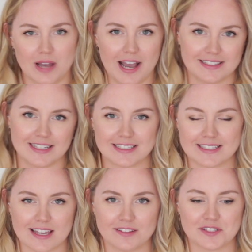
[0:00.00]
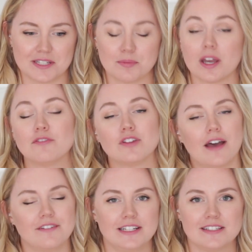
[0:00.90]
I take this content, but if you
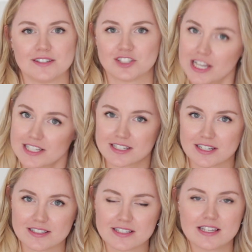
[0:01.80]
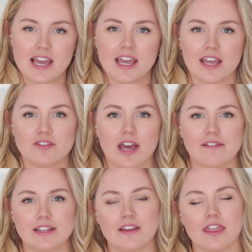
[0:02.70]
have any suggestions, if you
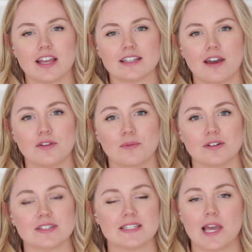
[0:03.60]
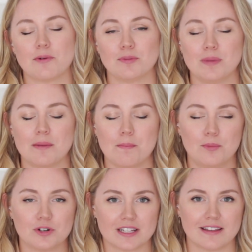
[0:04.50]
have anything that you want to see, I would be
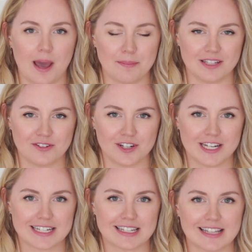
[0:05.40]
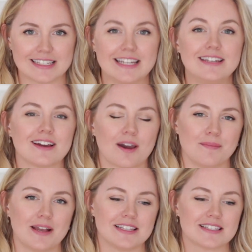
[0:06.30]
more than happy to hear that in the
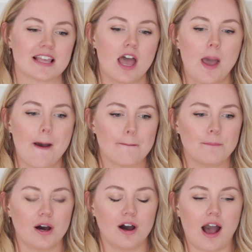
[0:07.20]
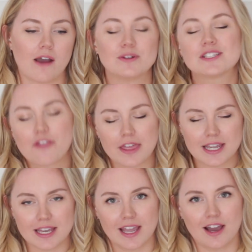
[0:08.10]
comments. But I was
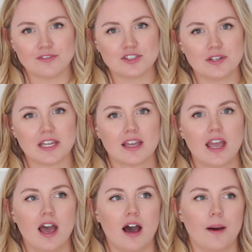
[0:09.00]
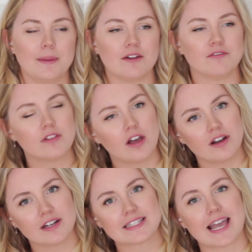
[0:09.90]
thinking of doing a bit of
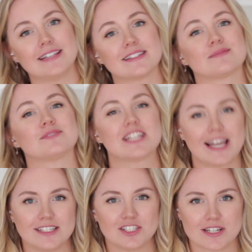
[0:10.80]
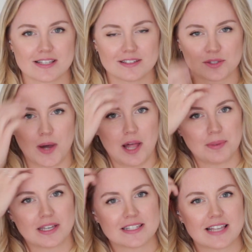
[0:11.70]
vlogs and some challenges as well,
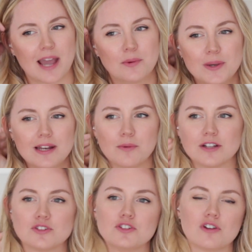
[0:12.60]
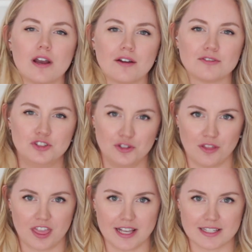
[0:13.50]
because I really want to try out
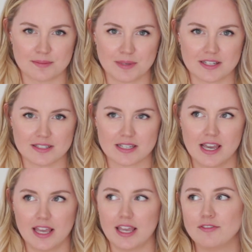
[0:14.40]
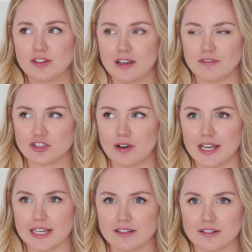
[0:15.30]
new things, because if you never
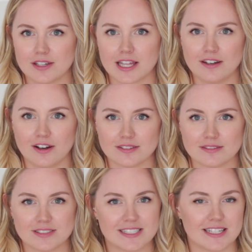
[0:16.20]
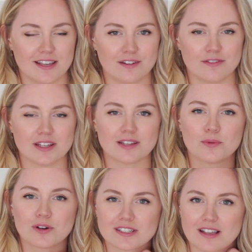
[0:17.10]
try it, you cannot see if it
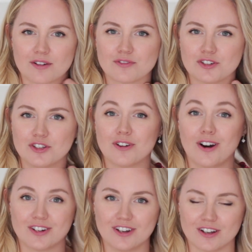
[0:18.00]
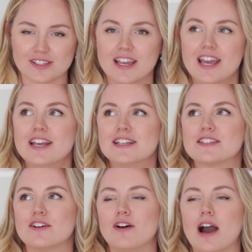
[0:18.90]
works out for you or not.
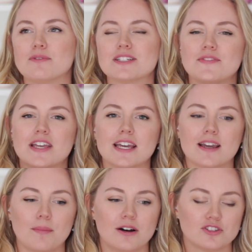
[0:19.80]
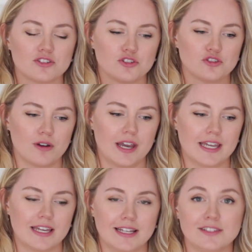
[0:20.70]
So I was thinking about
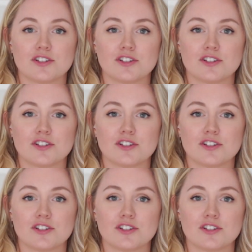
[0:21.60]
trying